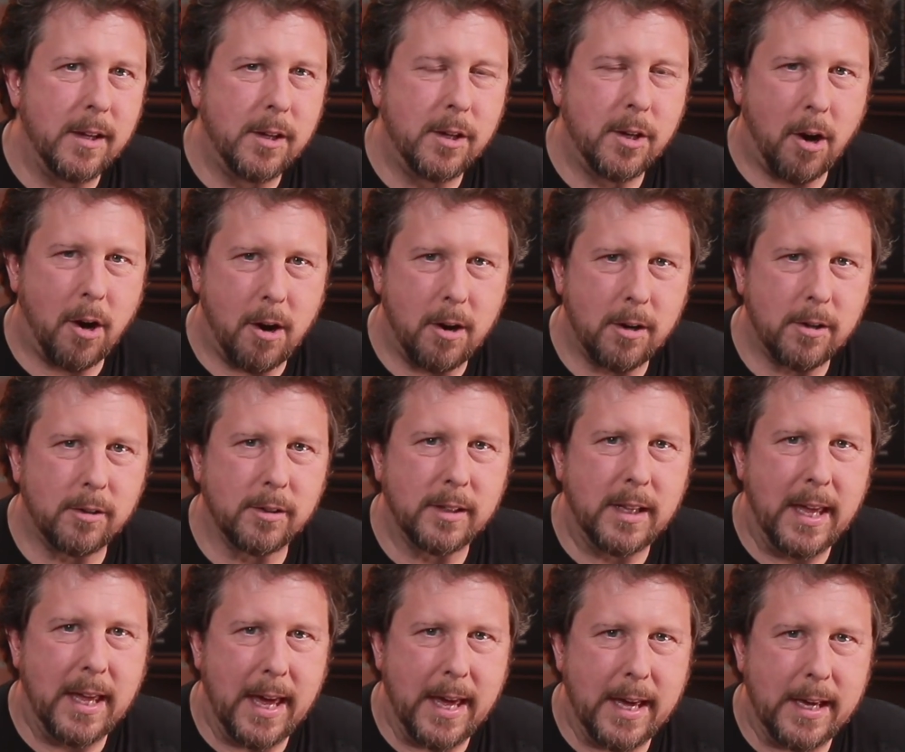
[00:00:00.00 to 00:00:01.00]
Cargill
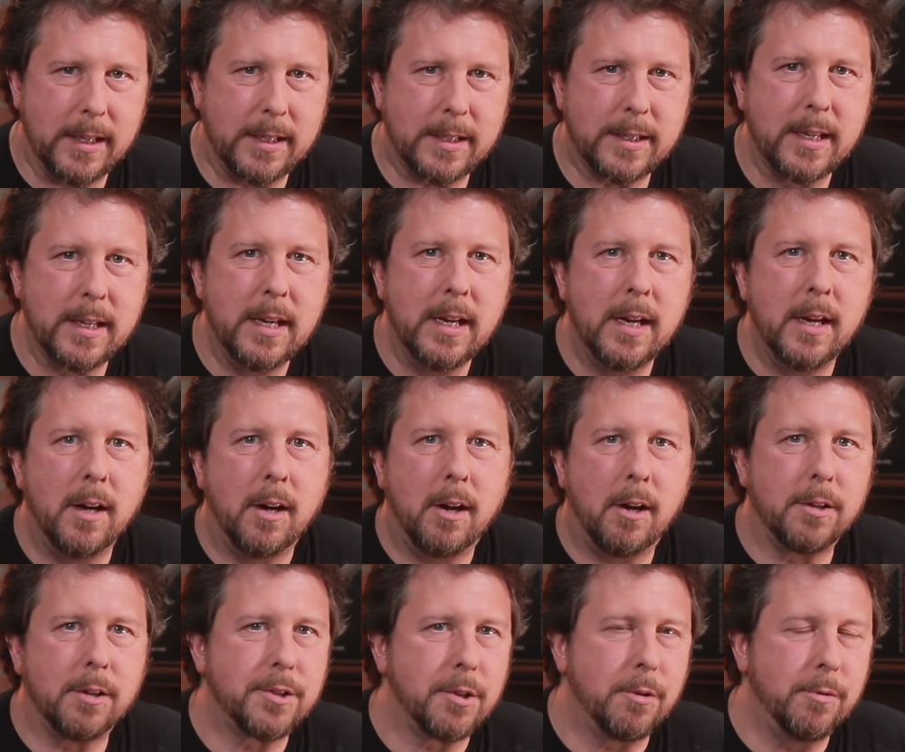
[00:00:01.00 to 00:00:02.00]
case,
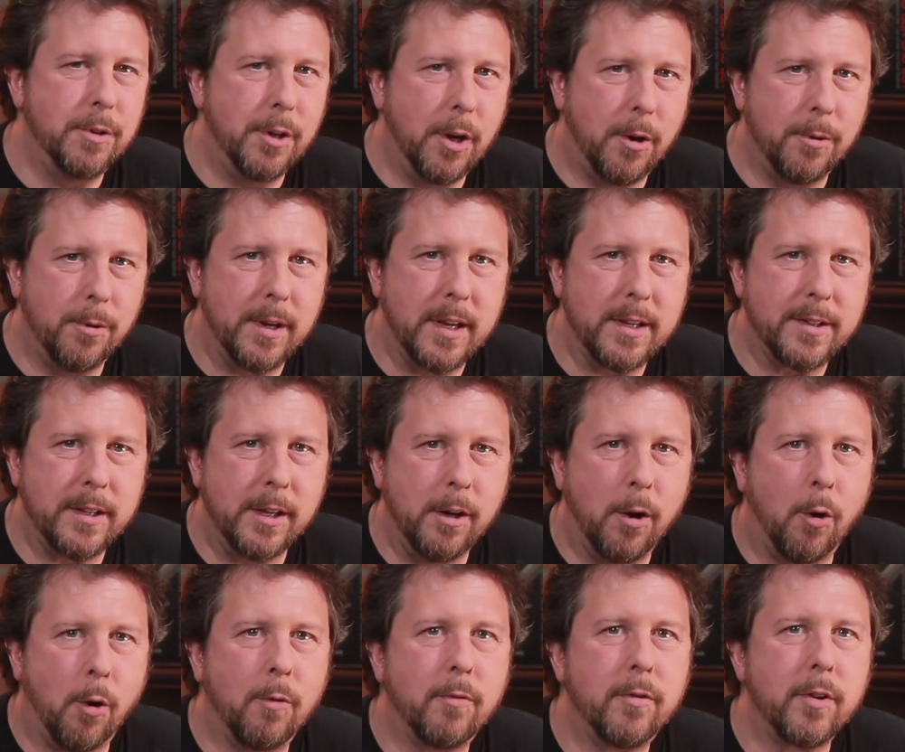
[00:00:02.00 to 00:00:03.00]
also known as the
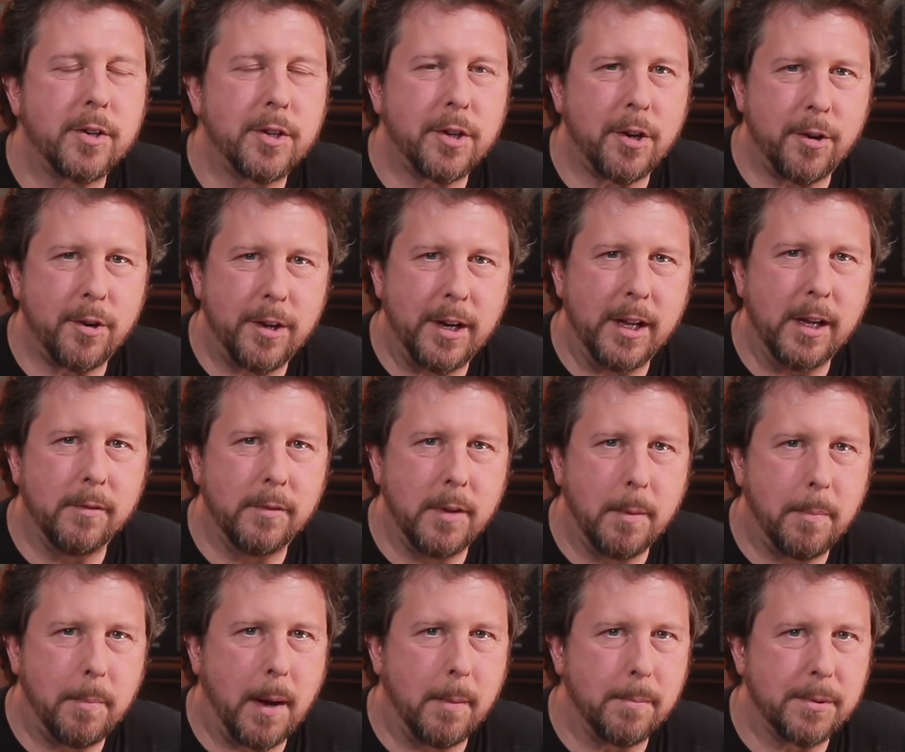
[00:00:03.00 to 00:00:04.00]
overturning of the
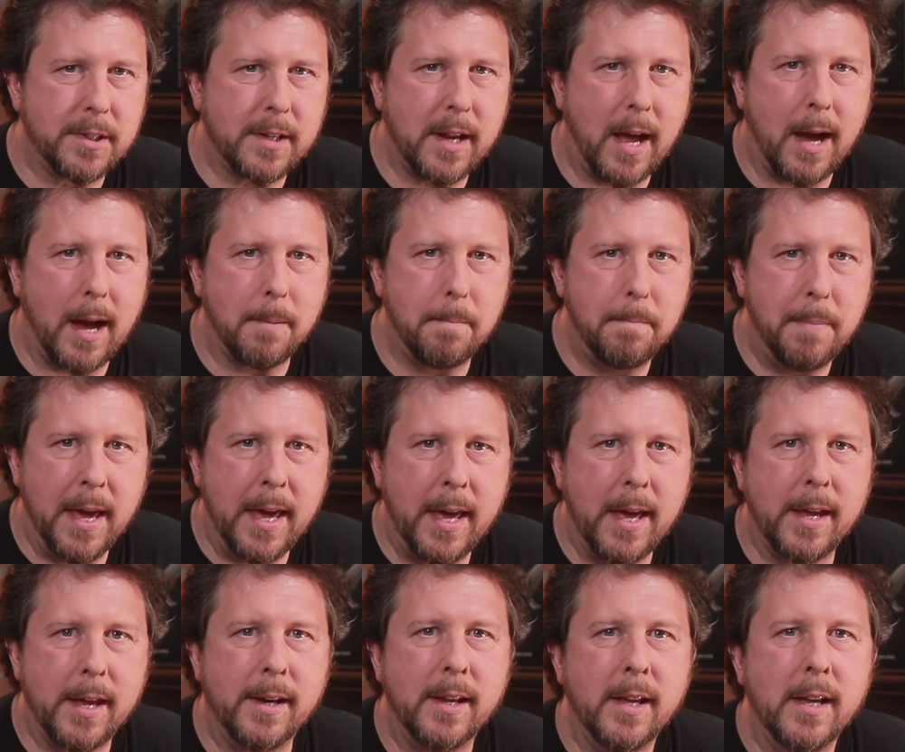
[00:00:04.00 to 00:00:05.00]
bump stock
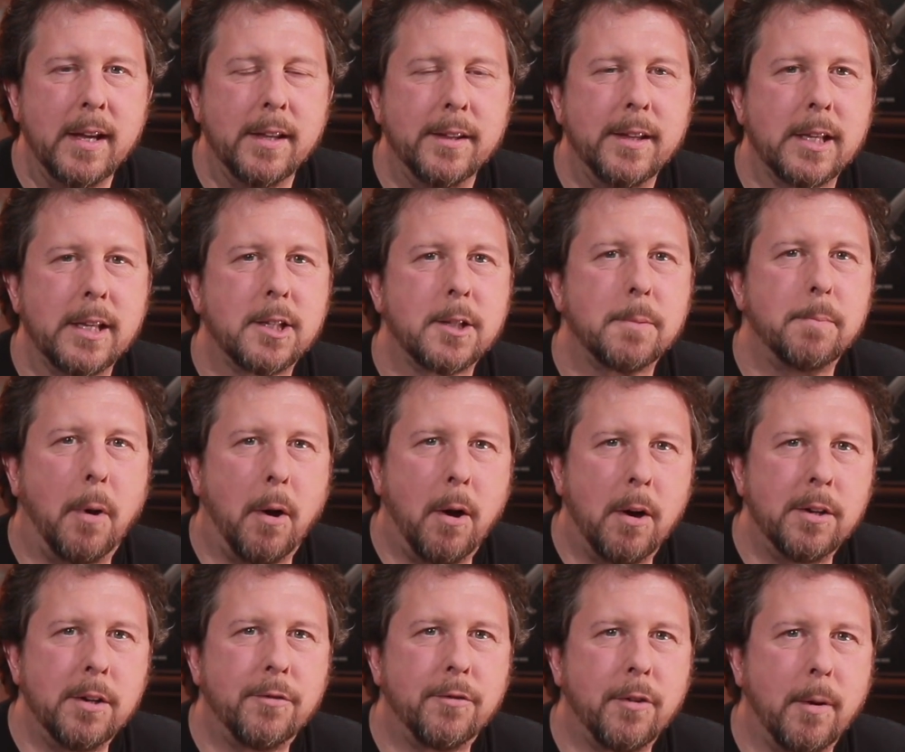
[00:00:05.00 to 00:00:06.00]
ban that
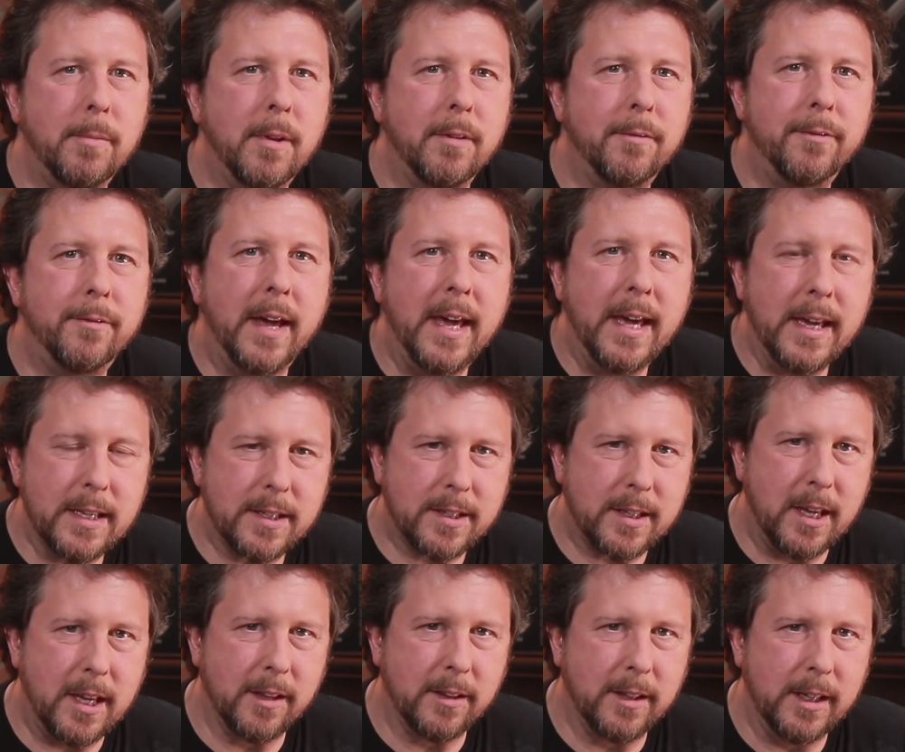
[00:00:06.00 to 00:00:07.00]
spawned from the Vegas
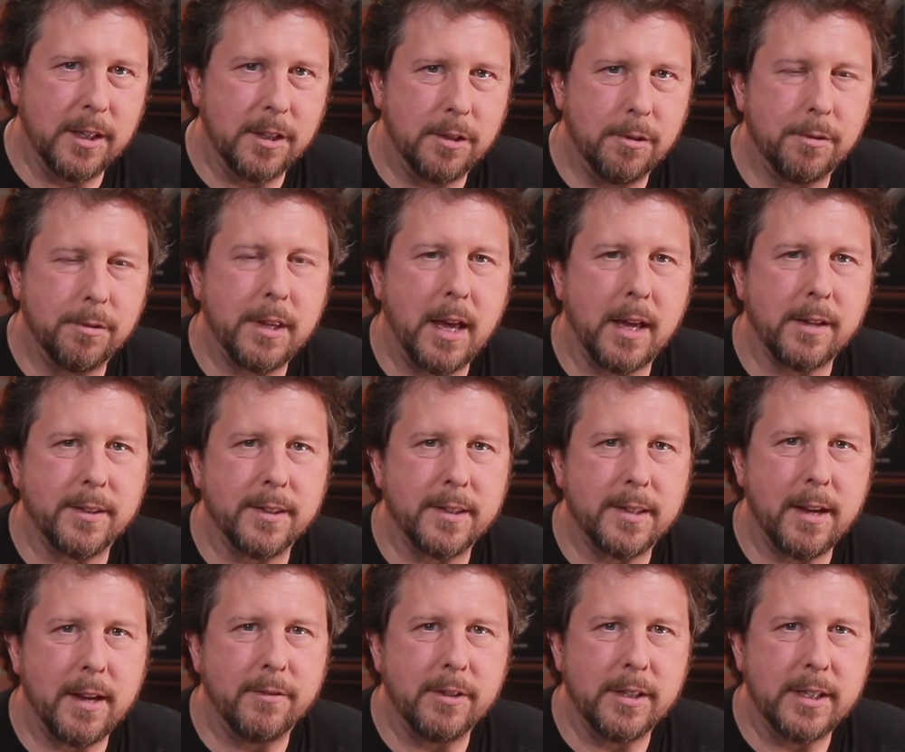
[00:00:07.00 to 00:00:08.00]
killing in
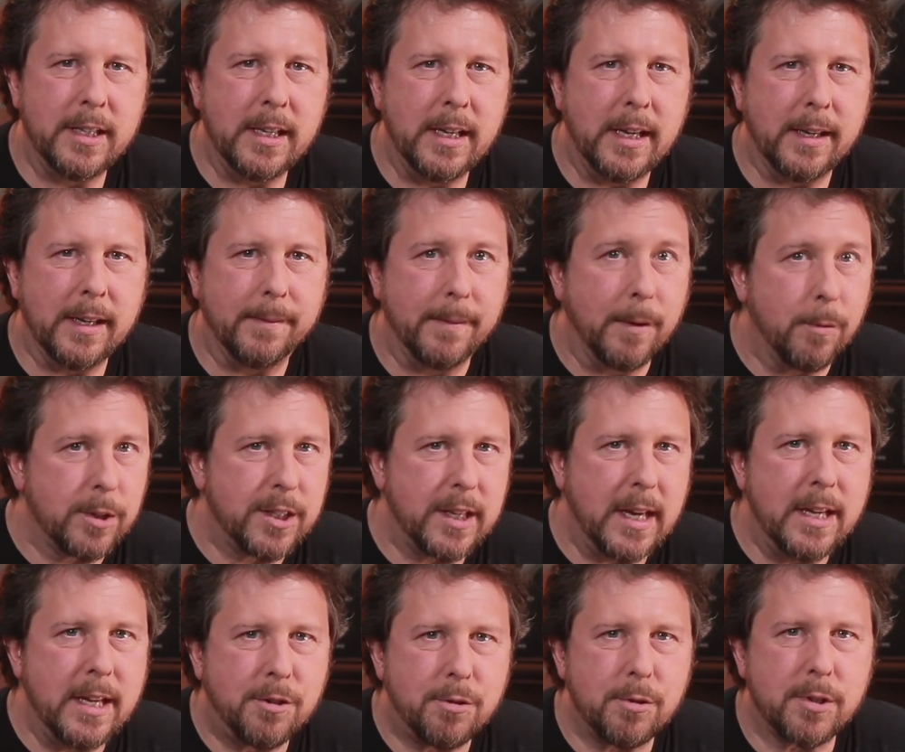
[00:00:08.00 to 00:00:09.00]
2017. Now, what's
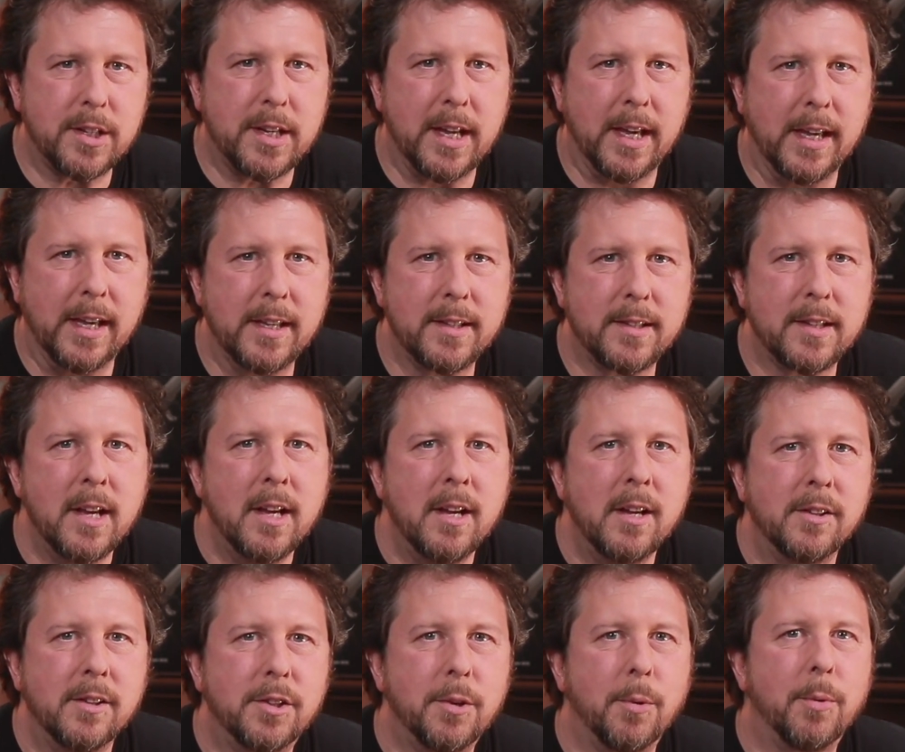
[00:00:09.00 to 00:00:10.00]
interesting is
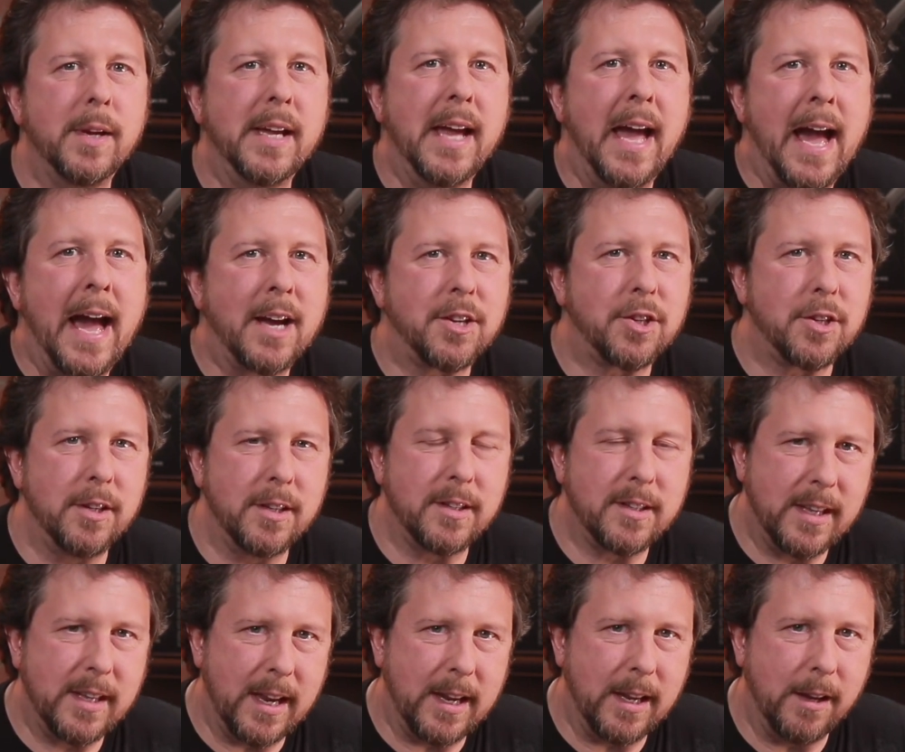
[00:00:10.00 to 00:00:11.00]
the reaction it's
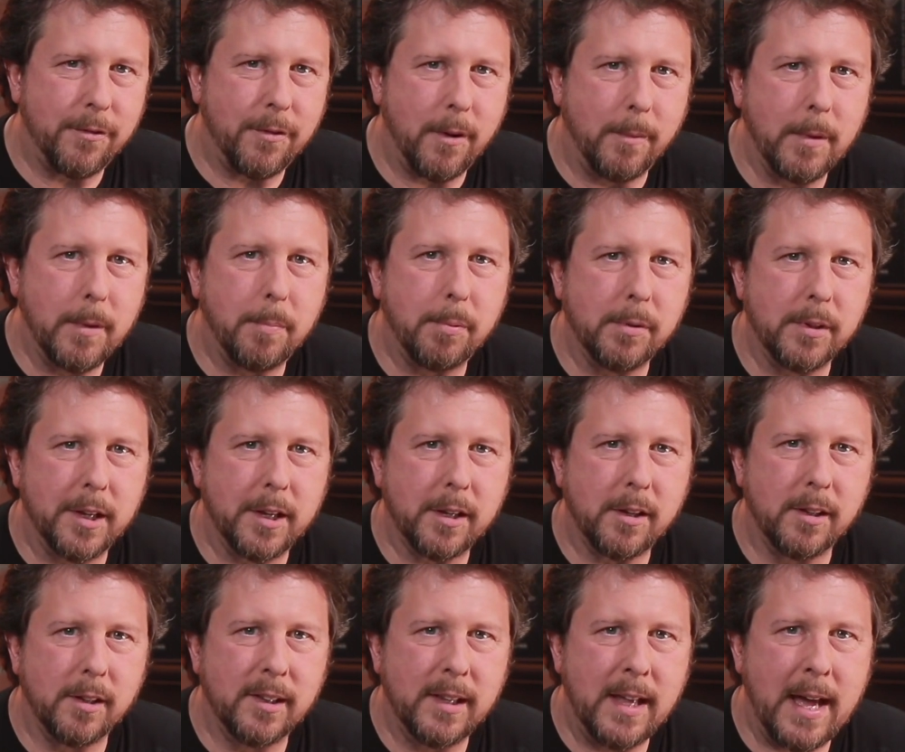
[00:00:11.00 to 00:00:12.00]
getting from the
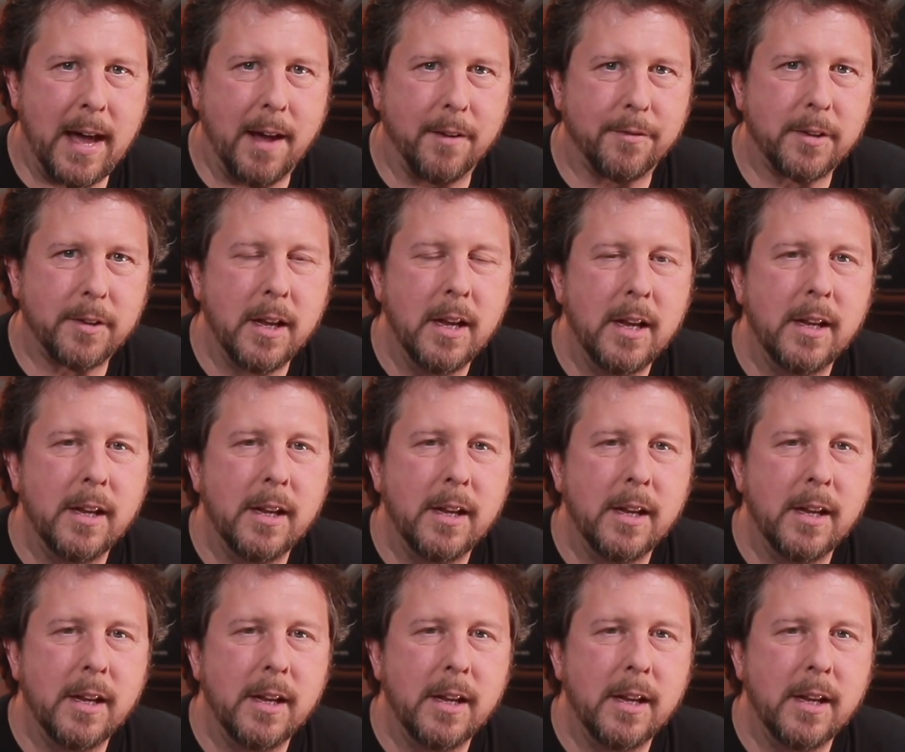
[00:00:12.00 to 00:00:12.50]
political left.